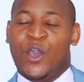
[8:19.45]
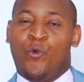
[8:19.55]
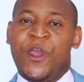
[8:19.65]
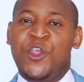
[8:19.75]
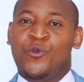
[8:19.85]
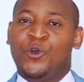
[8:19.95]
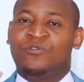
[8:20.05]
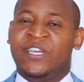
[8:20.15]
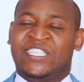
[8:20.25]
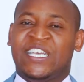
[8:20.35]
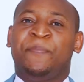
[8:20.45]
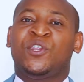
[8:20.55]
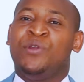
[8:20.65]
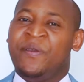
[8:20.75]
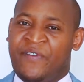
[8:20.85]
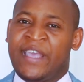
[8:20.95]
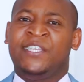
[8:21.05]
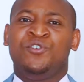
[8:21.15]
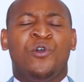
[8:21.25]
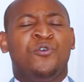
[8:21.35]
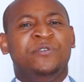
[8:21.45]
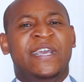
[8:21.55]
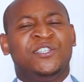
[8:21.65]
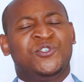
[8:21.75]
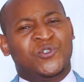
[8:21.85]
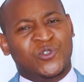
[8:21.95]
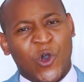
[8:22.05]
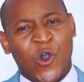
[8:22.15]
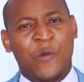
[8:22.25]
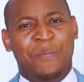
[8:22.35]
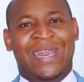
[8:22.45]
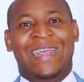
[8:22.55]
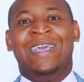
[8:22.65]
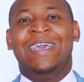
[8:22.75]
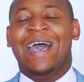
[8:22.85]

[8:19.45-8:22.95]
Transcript: When you go to the chapter on inviting, you're going to get so many